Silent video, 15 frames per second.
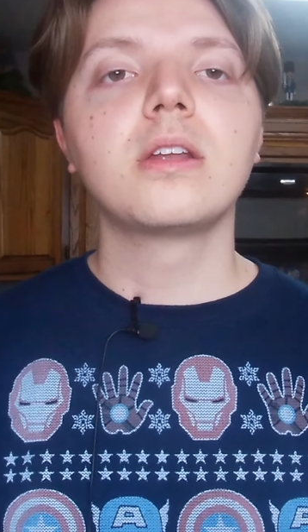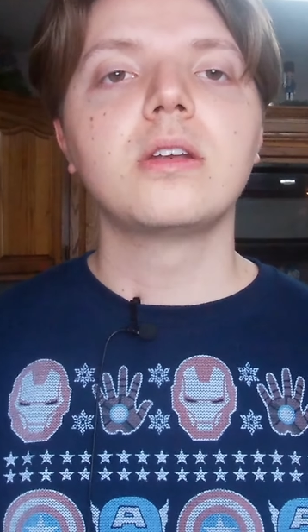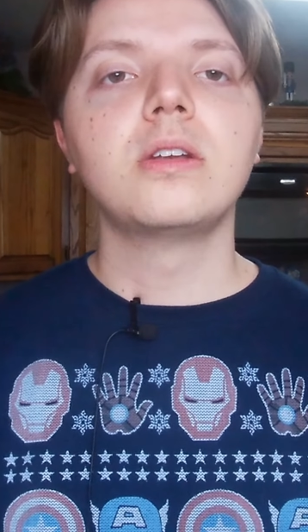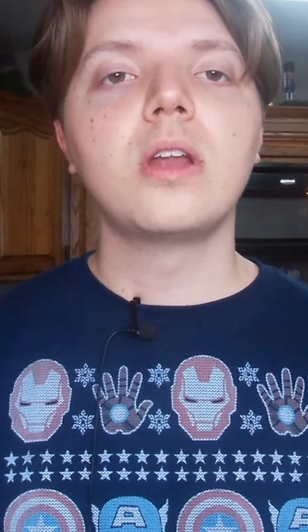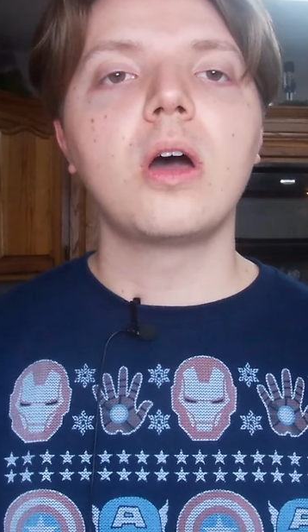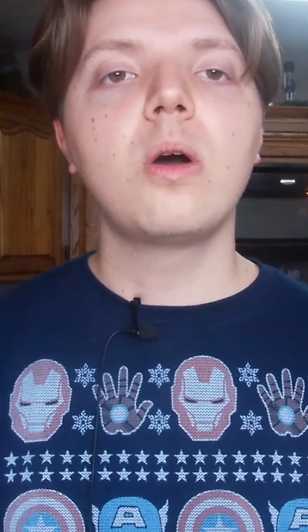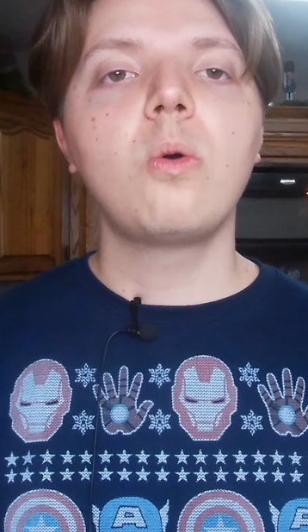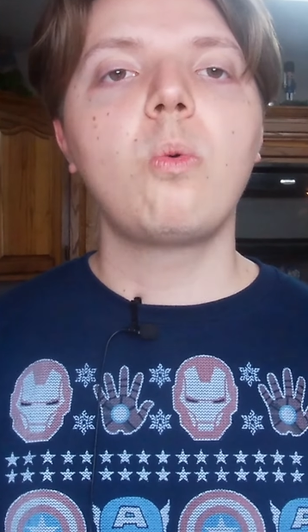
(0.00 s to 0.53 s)

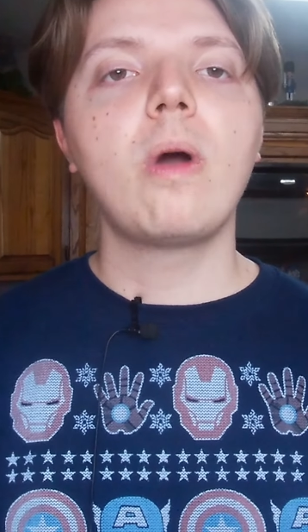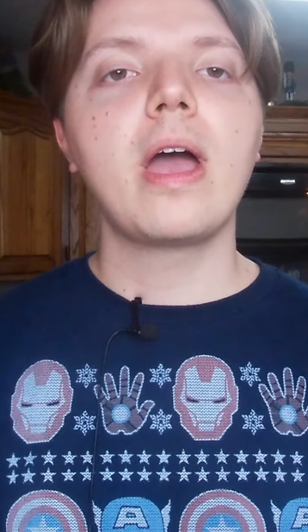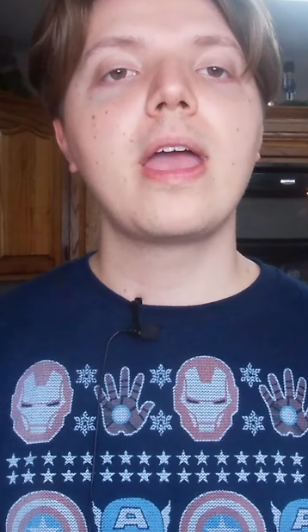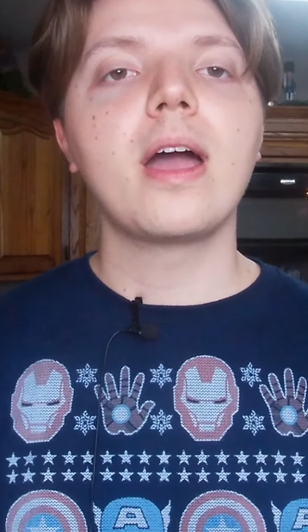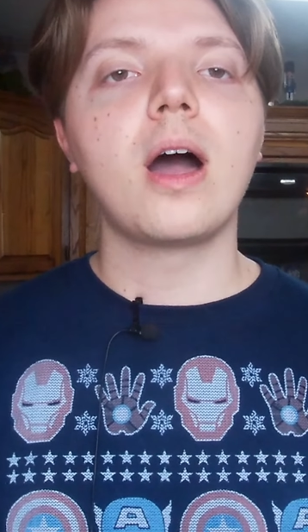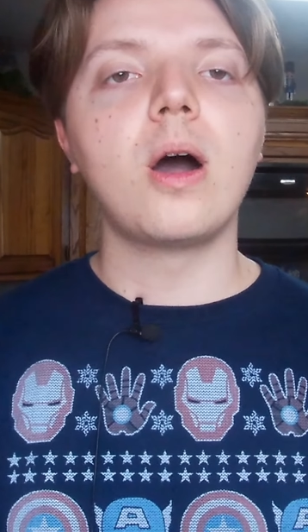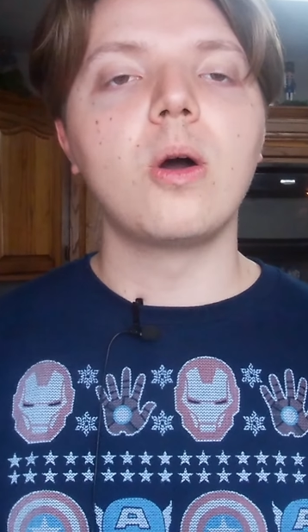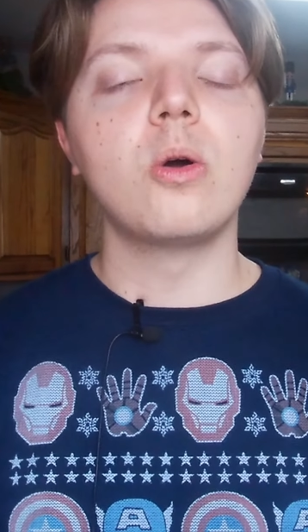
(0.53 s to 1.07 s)
No Way
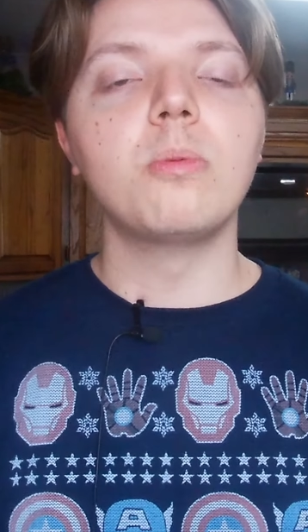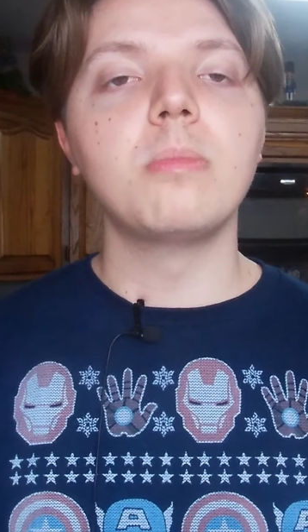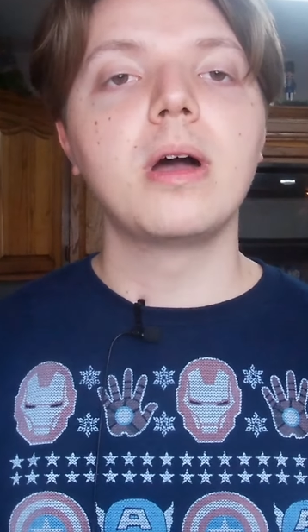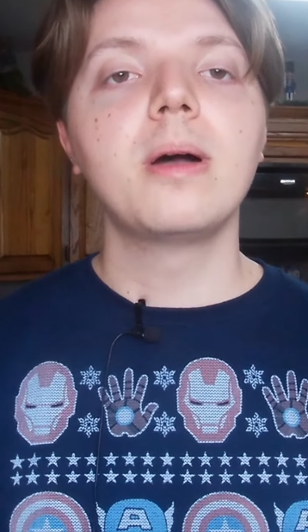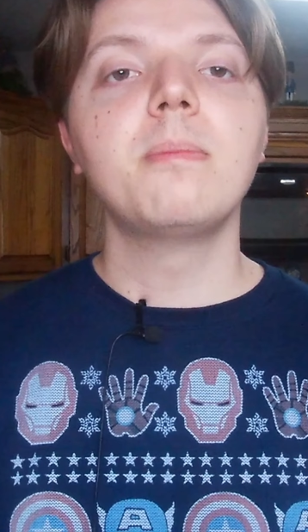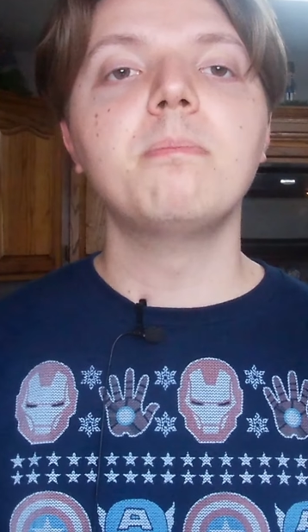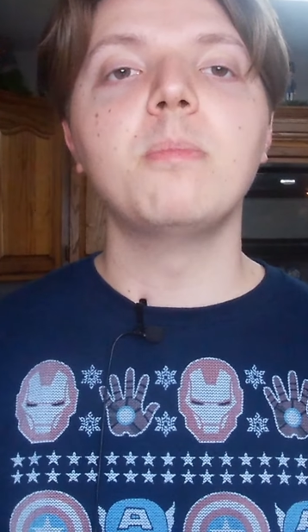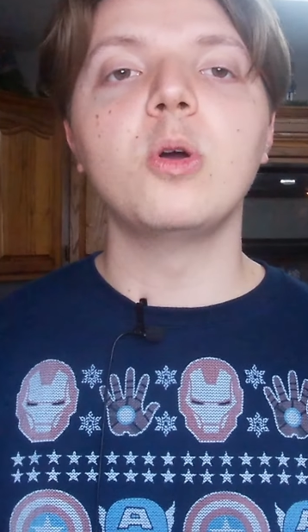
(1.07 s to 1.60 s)
Home
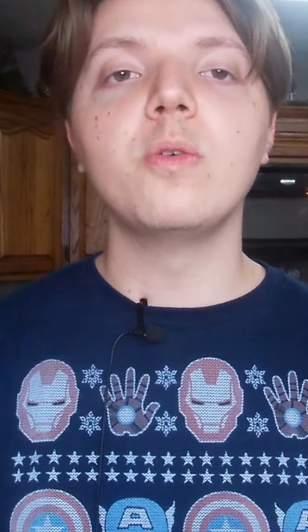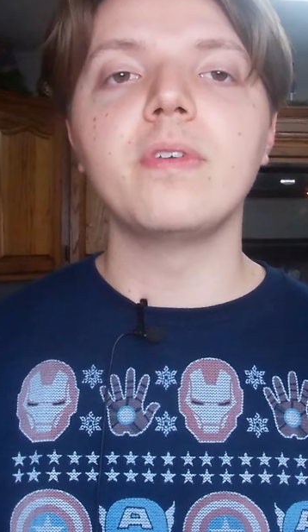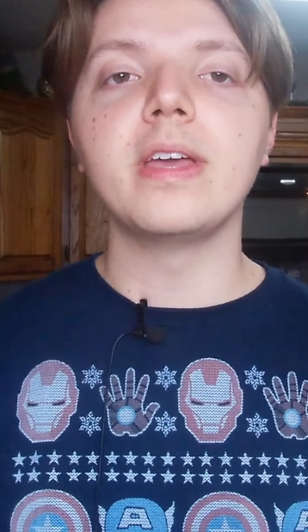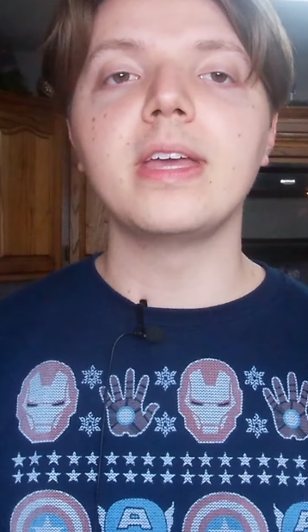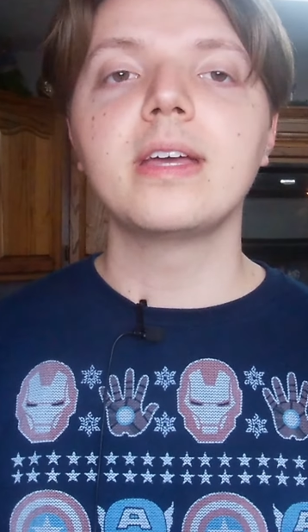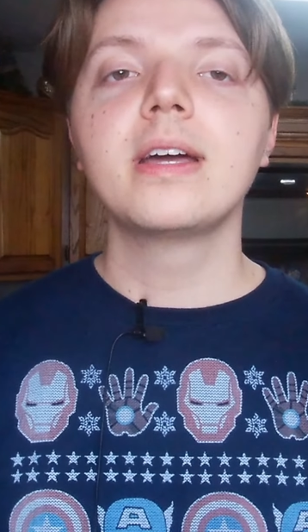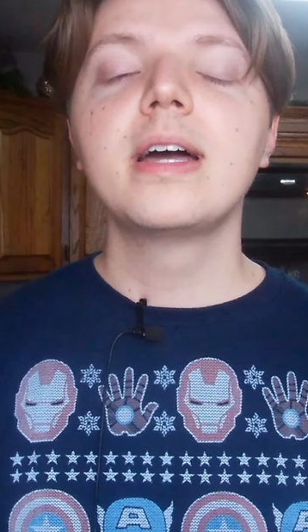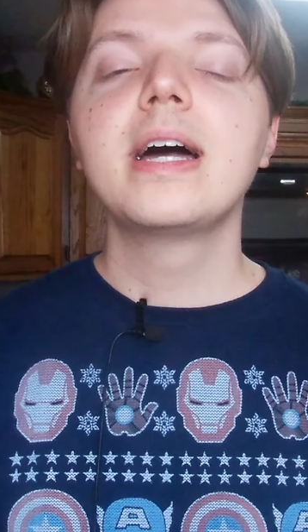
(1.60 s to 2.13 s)

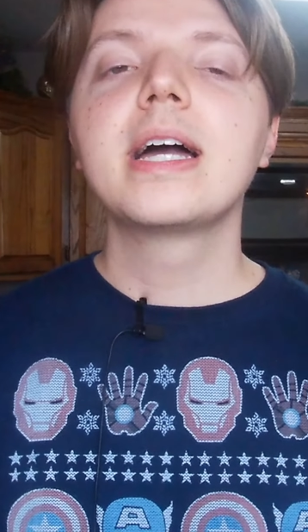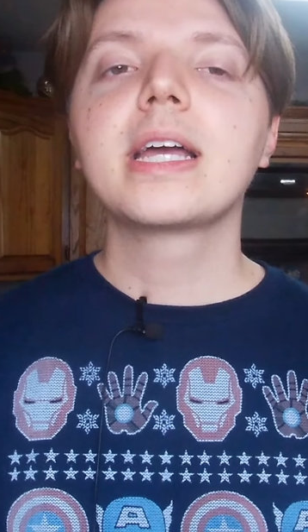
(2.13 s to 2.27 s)
movie